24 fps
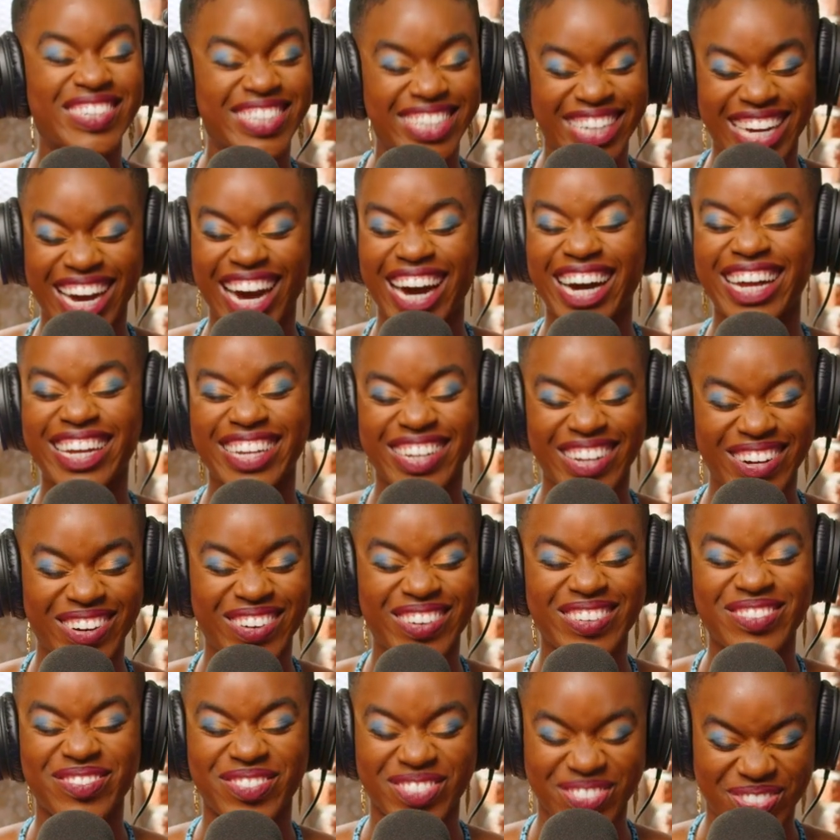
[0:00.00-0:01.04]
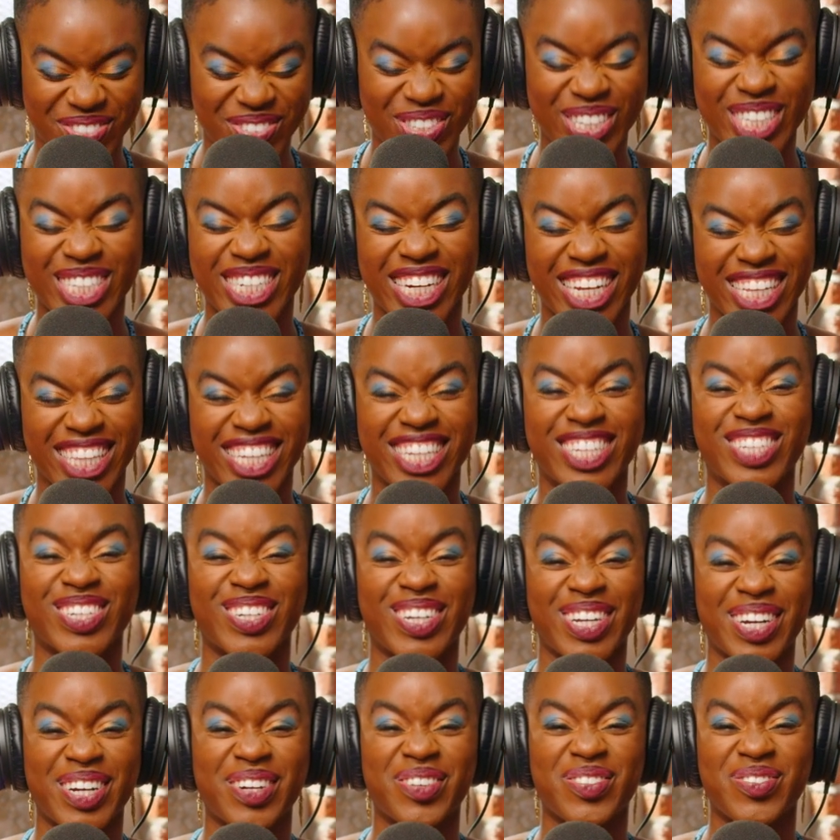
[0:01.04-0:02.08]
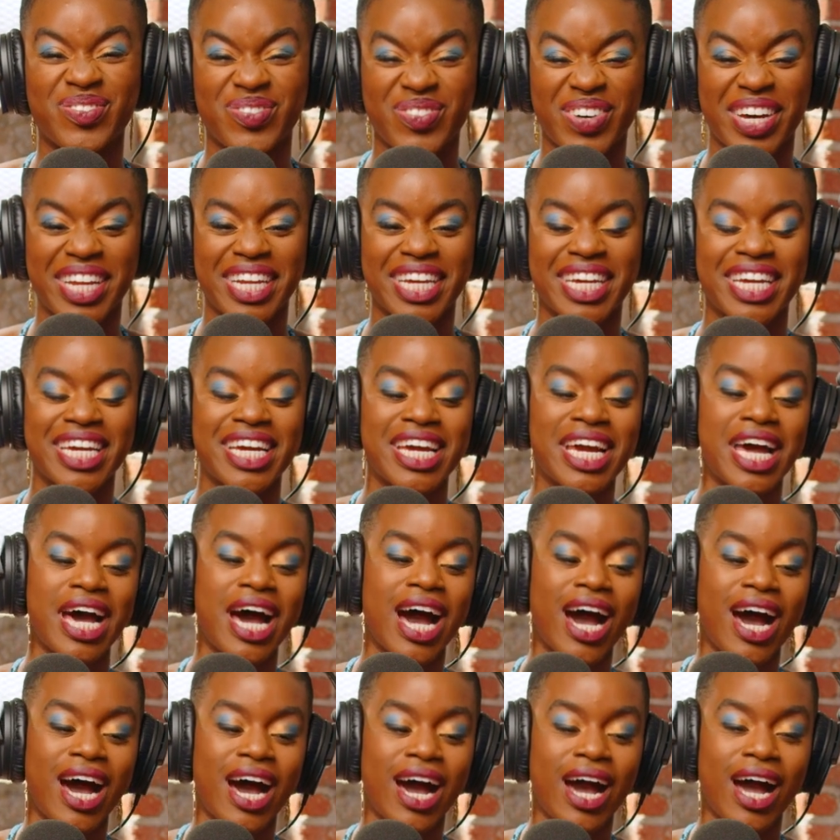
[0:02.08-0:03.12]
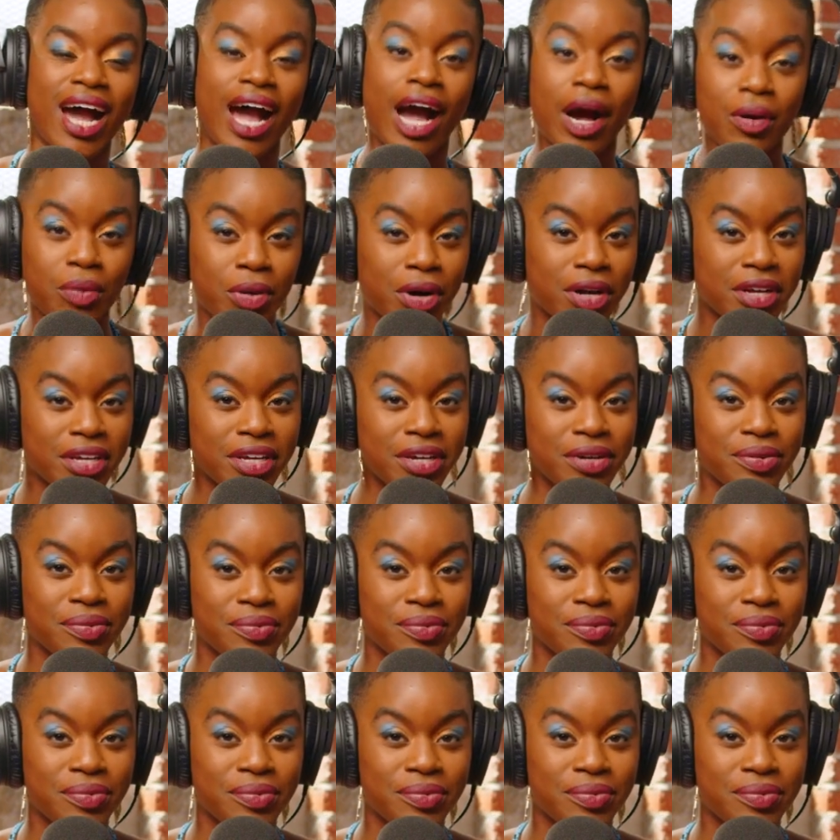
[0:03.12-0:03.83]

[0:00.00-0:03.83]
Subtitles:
Yeah, no, appreciate that you're here, buddy. How are you?